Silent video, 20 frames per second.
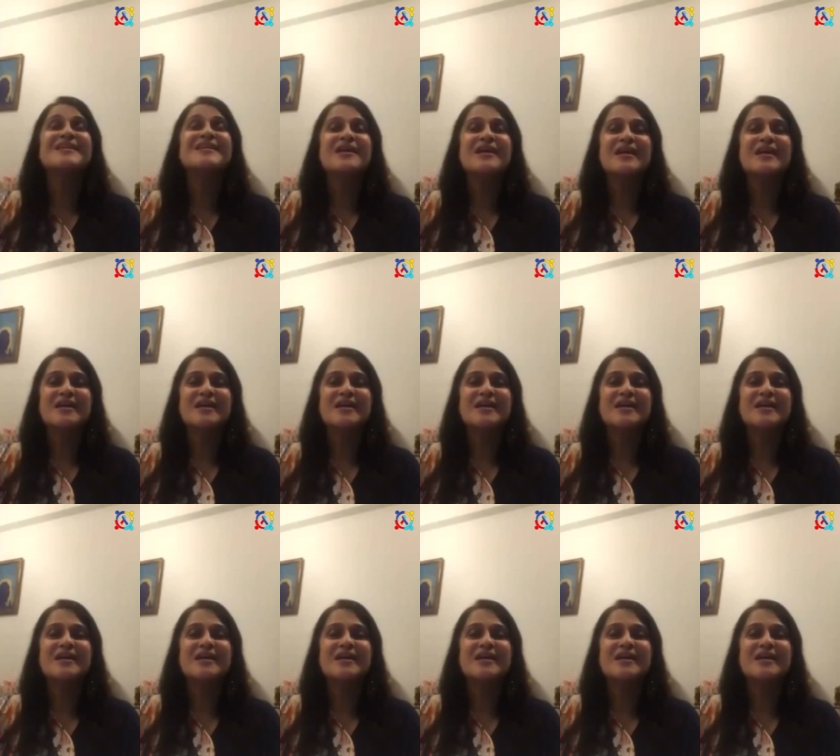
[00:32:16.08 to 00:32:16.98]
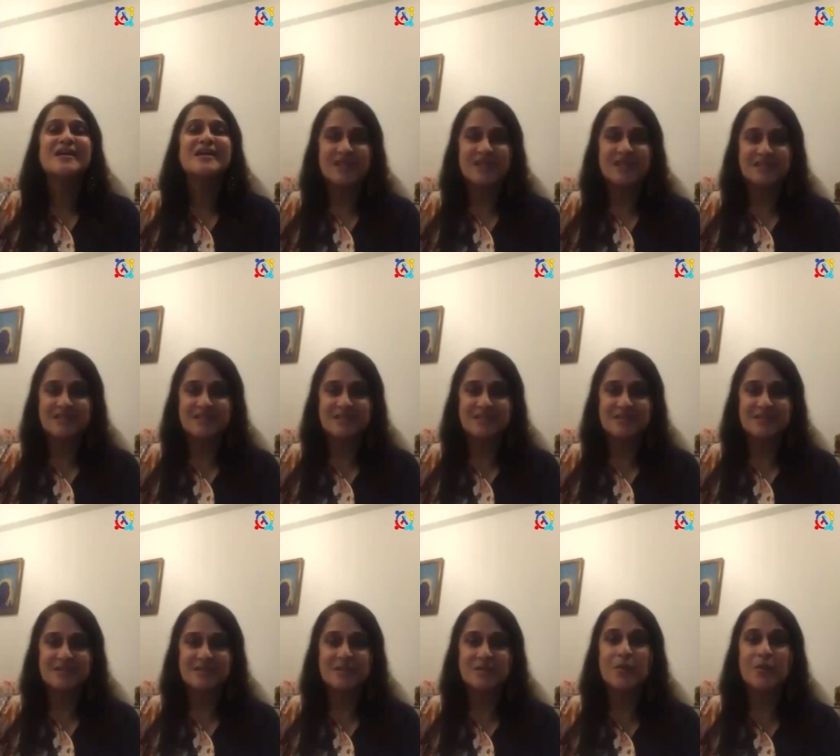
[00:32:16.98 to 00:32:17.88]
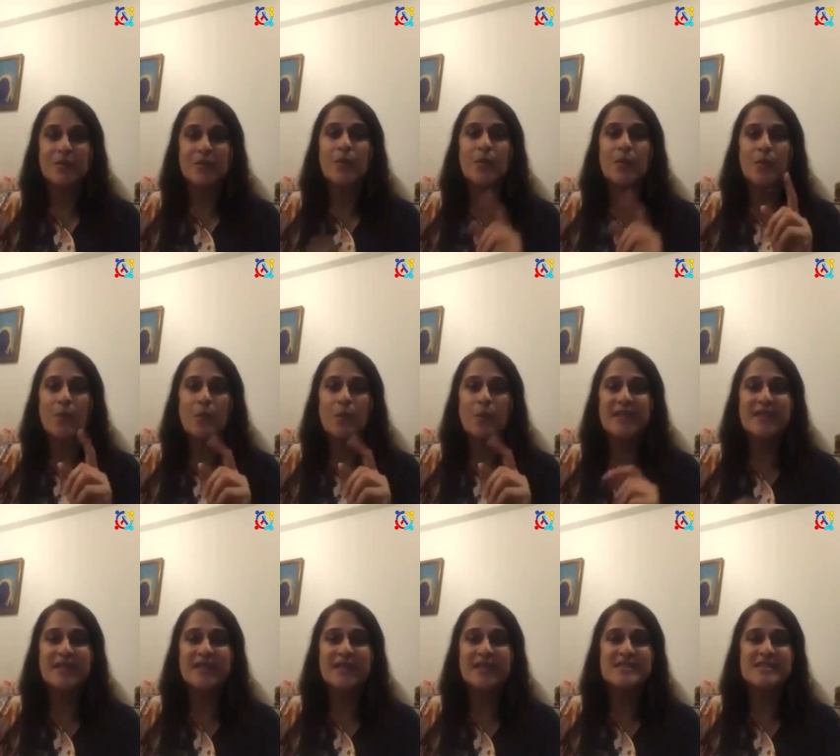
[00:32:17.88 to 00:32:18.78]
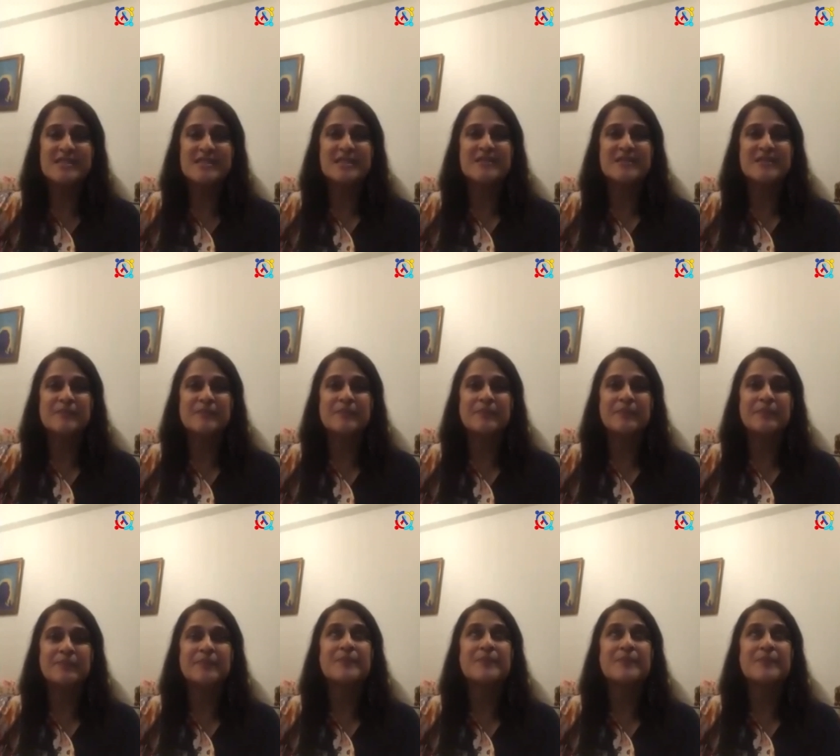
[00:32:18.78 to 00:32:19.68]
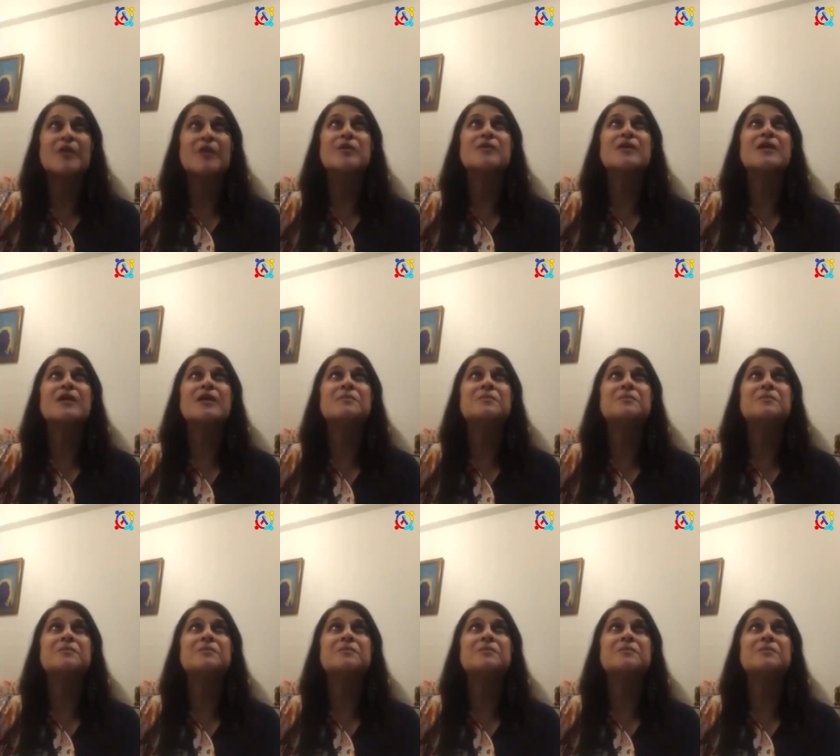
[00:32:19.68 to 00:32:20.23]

And relax. One last time. Look up.